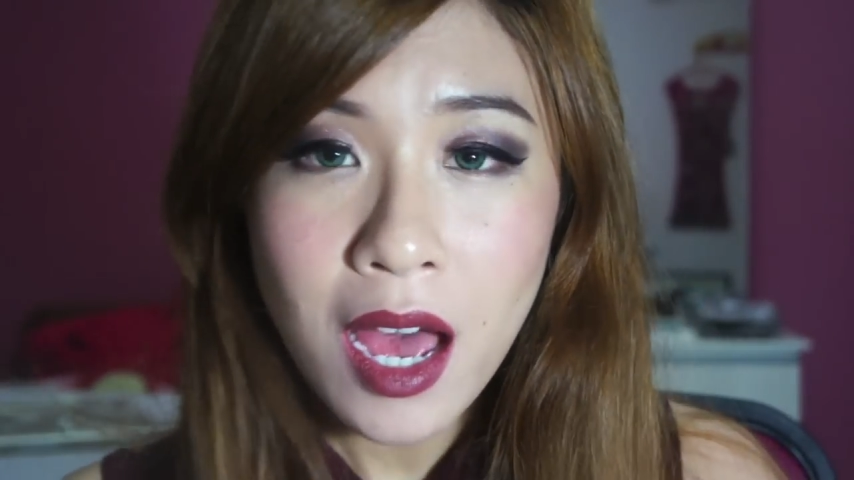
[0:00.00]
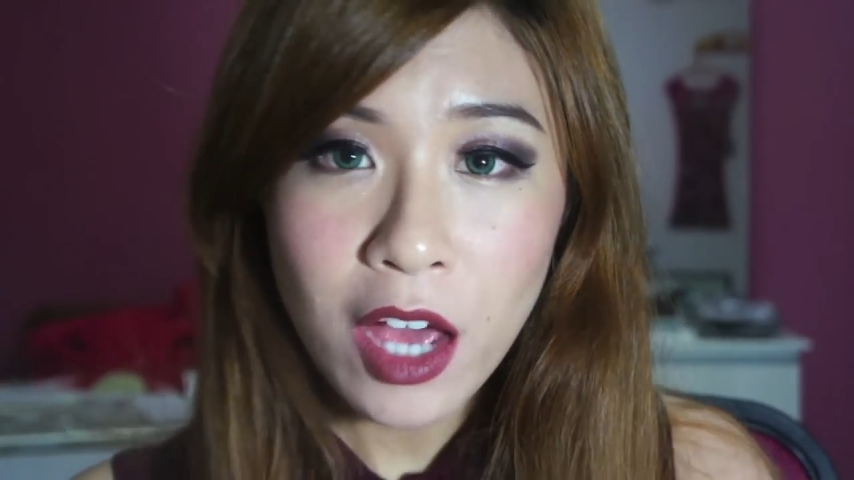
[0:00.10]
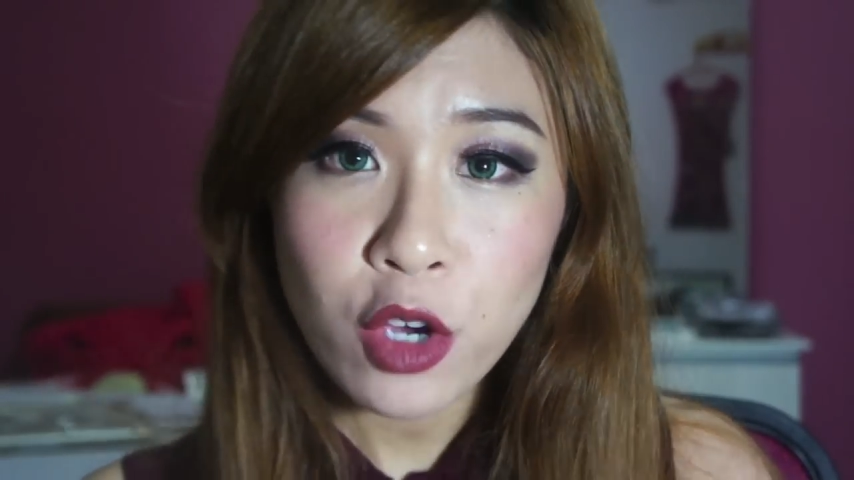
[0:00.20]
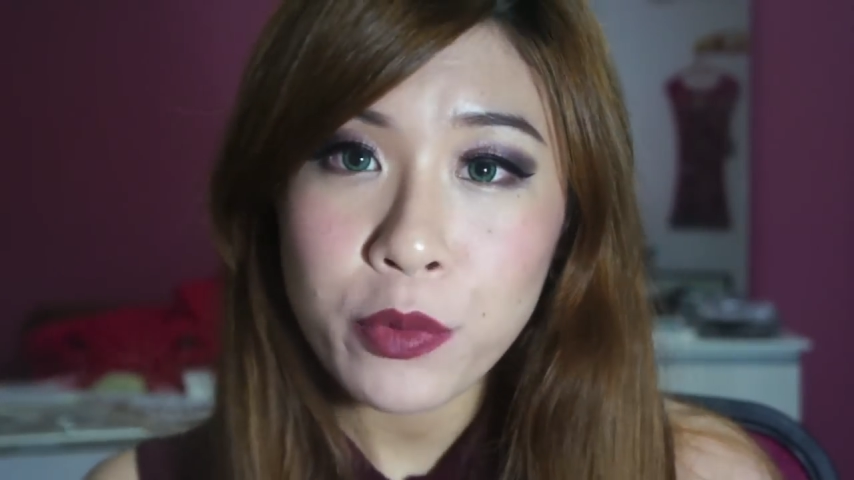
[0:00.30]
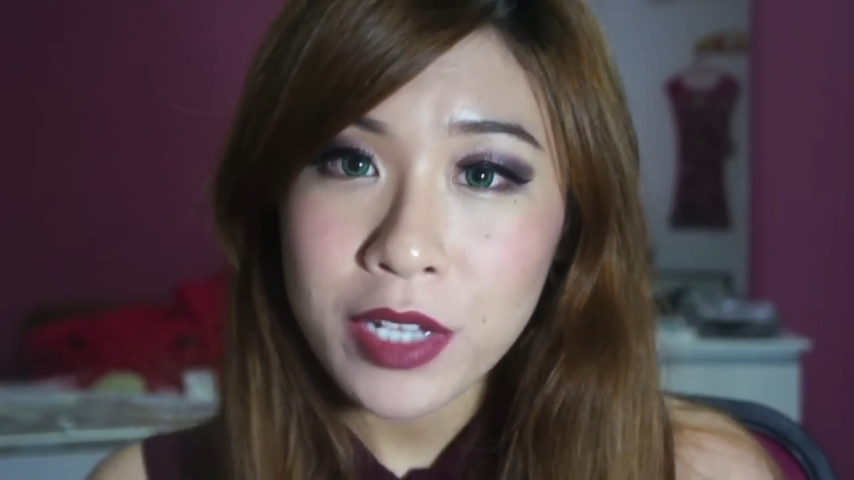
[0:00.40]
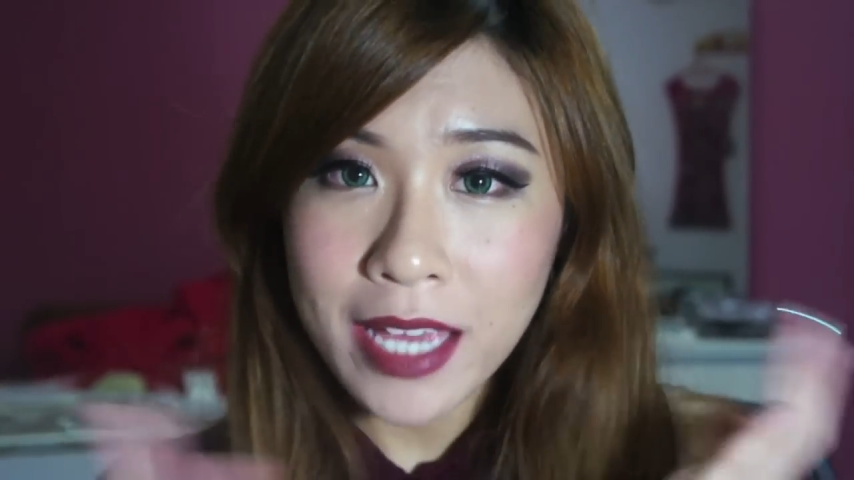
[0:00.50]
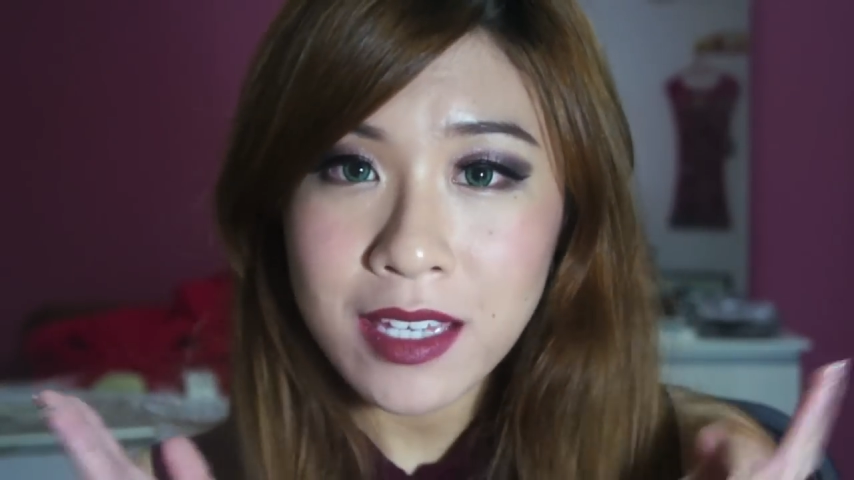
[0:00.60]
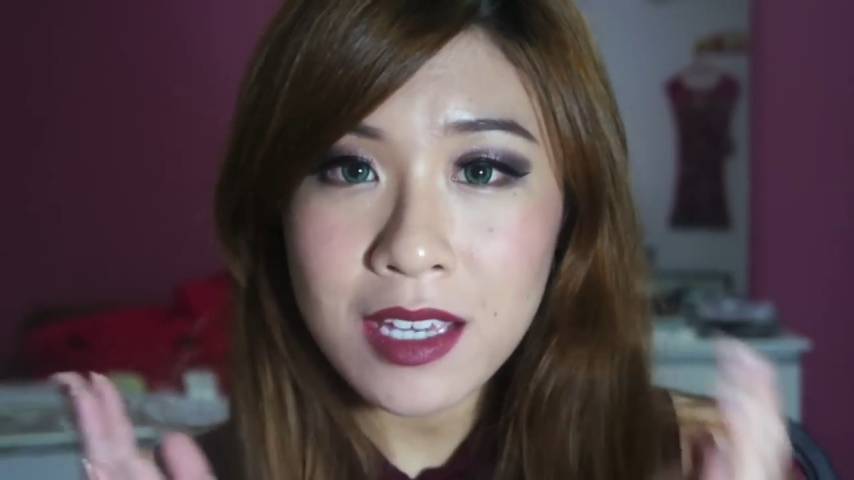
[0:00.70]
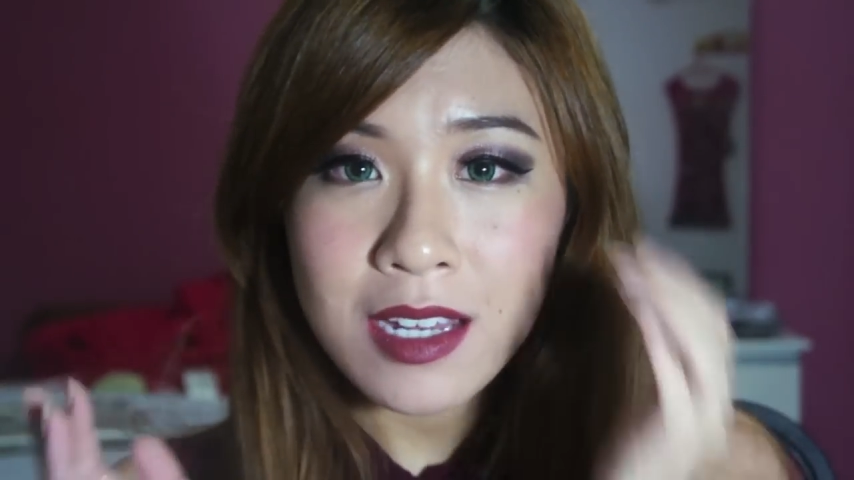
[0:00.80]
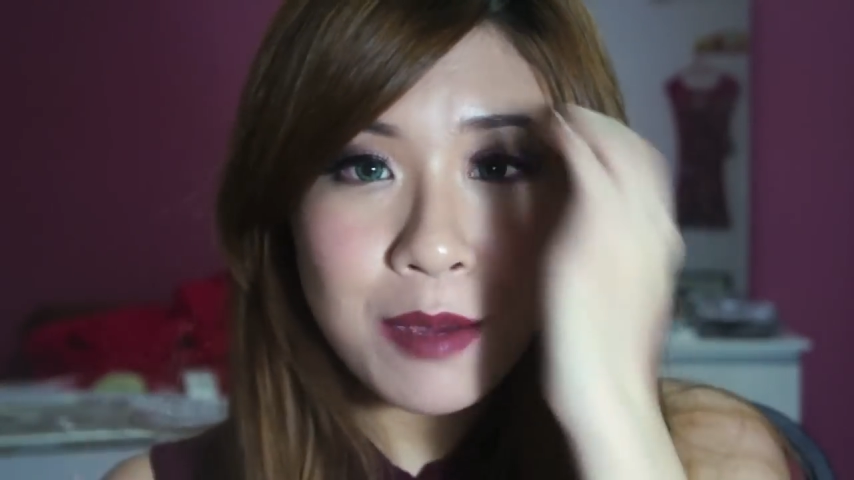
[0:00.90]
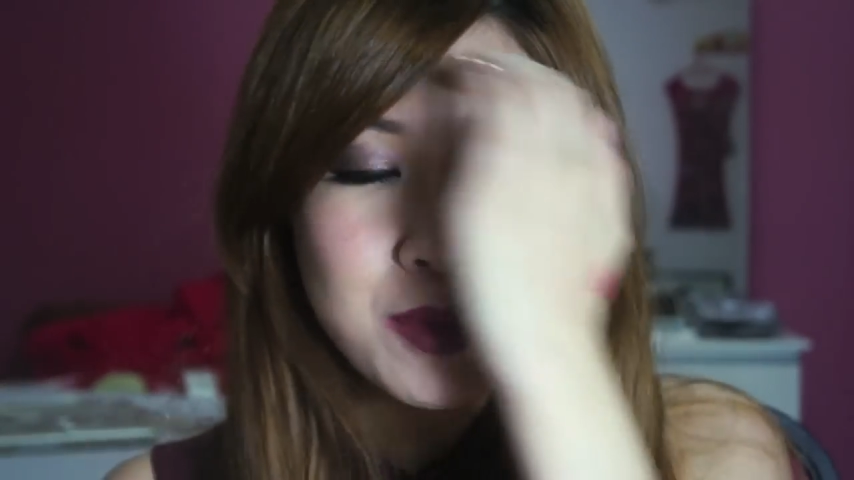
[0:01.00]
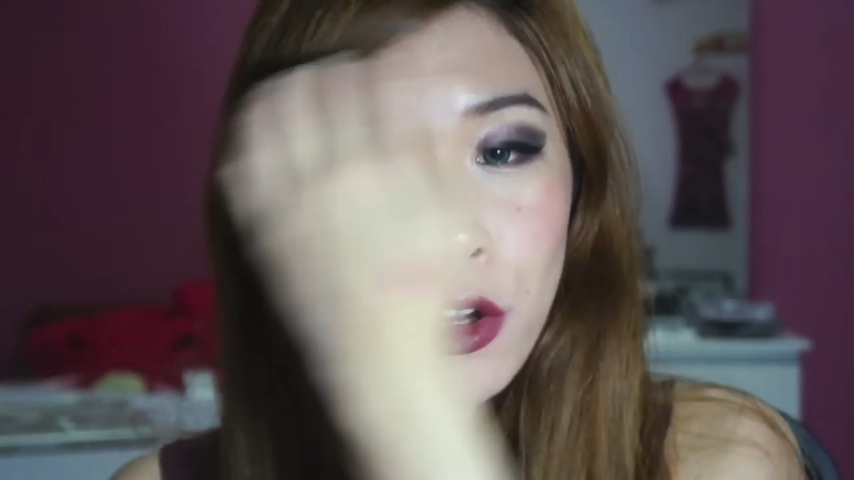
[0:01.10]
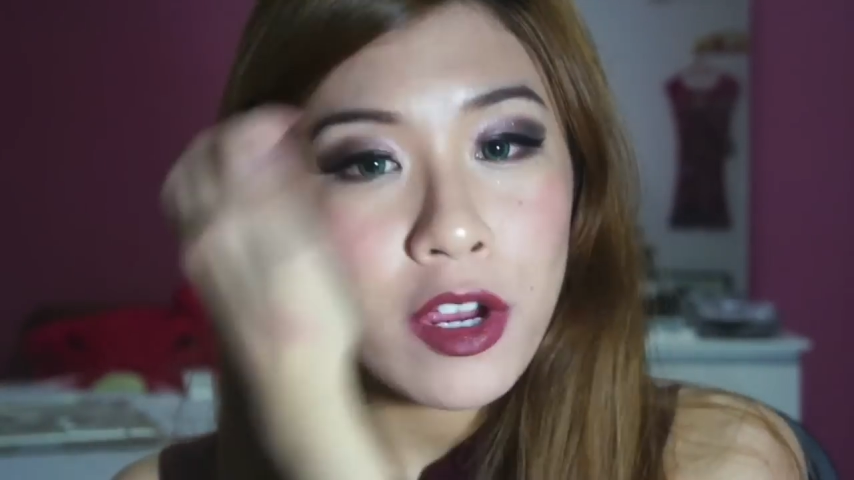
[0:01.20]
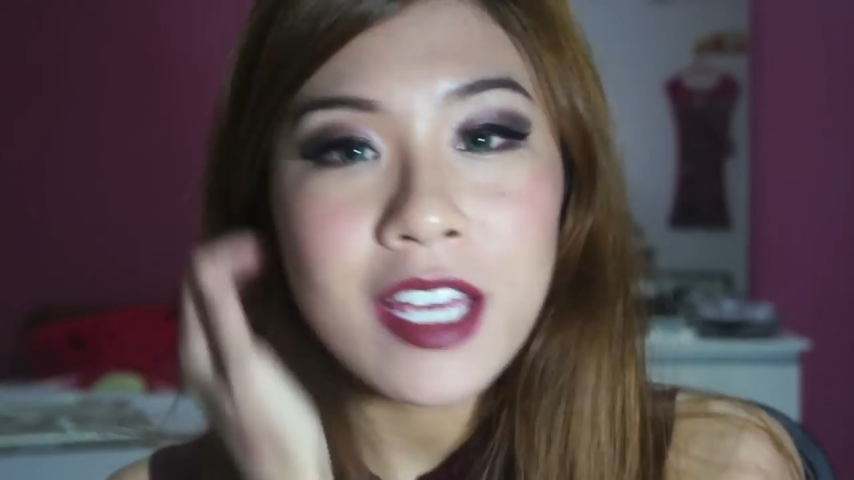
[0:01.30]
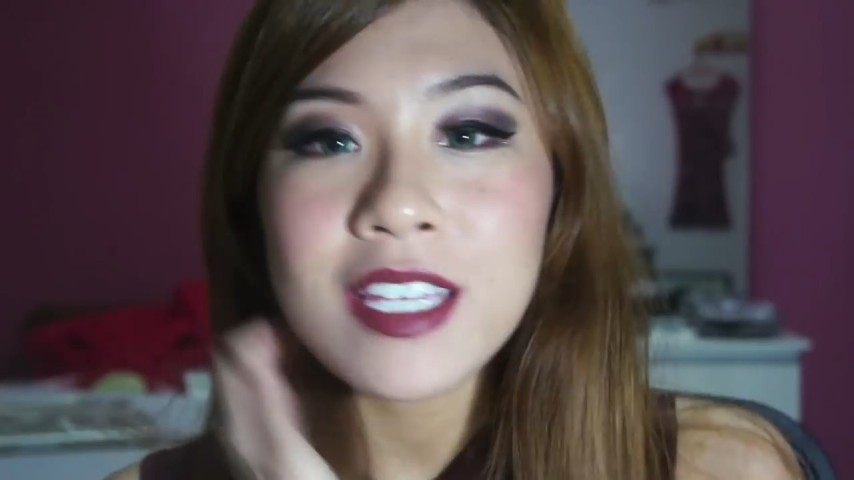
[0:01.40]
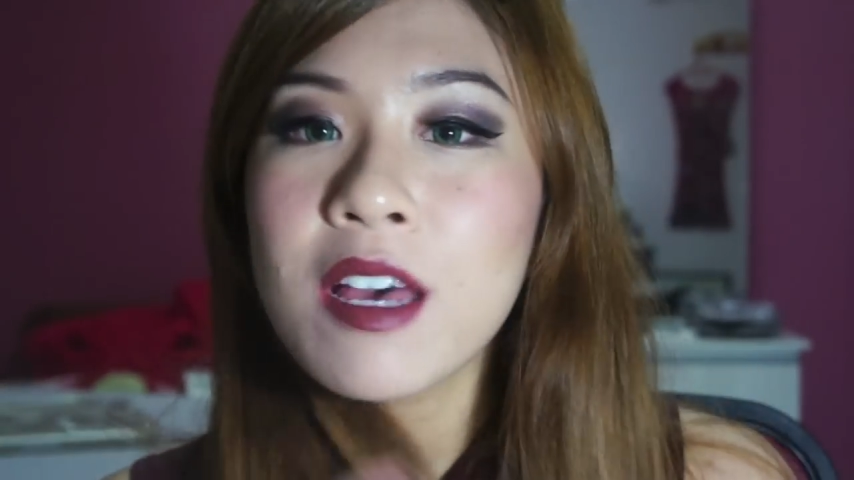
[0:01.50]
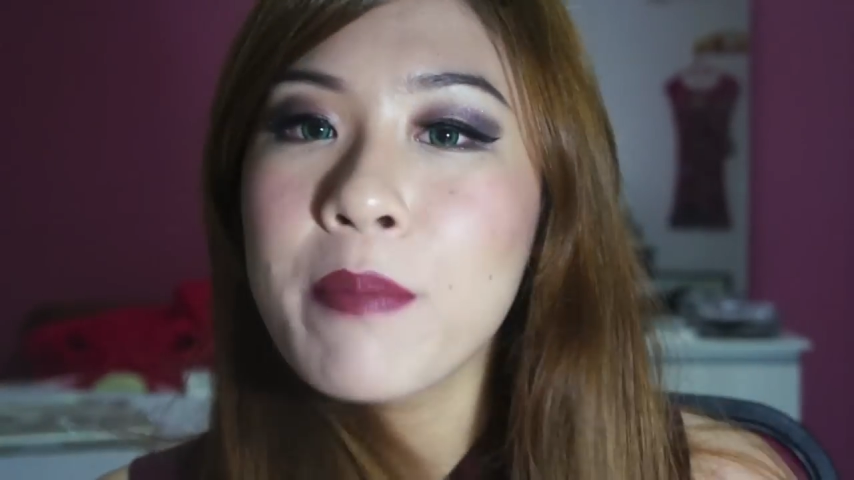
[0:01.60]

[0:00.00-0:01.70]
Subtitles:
I hope you like it. I'm sorry I